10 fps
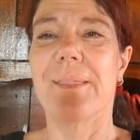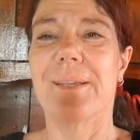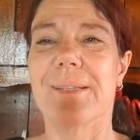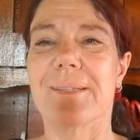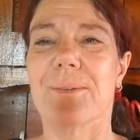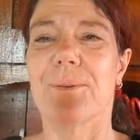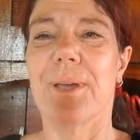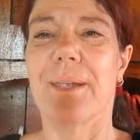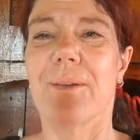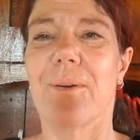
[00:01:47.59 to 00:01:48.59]
there's a
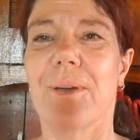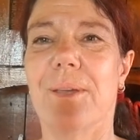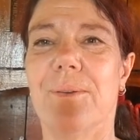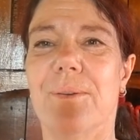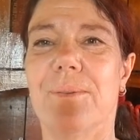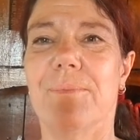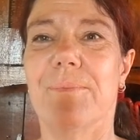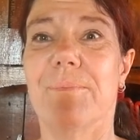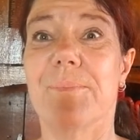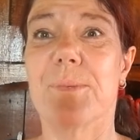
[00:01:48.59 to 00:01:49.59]
great guy who
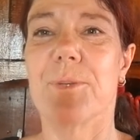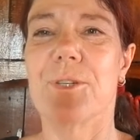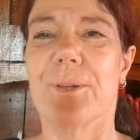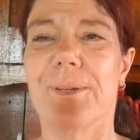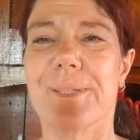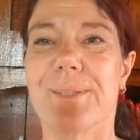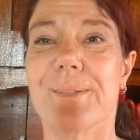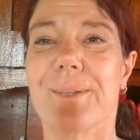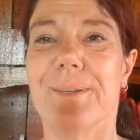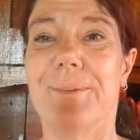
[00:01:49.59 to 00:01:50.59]

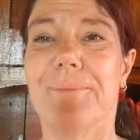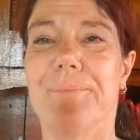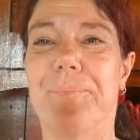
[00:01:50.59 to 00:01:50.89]
specializes in